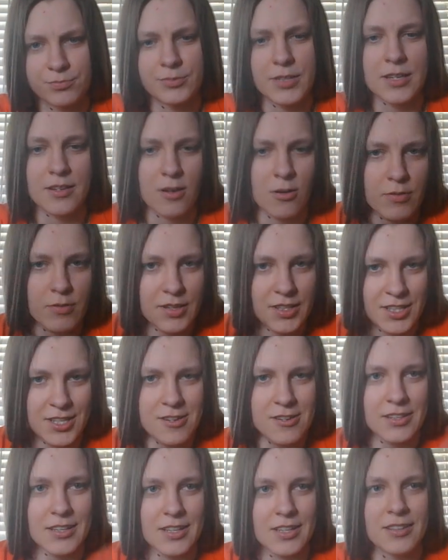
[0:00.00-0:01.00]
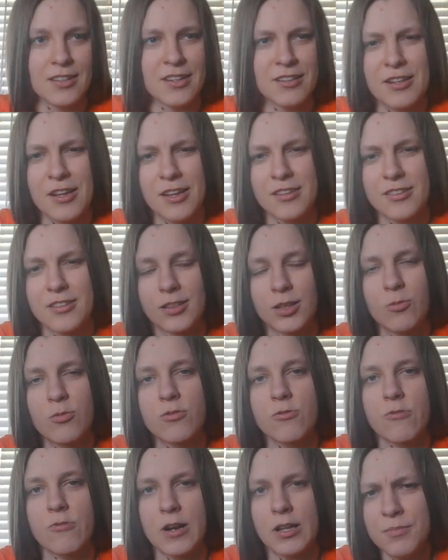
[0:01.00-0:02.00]
like over here, like in the
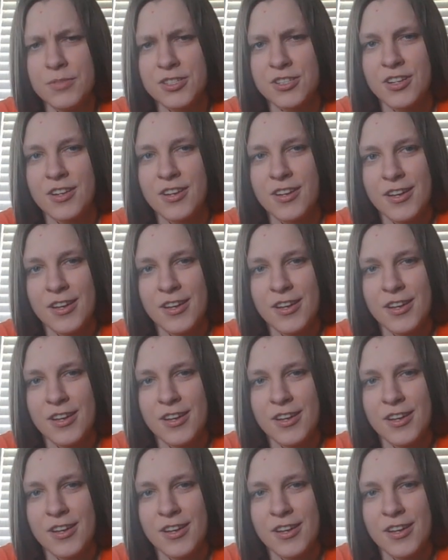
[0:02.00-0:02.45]
lower realms,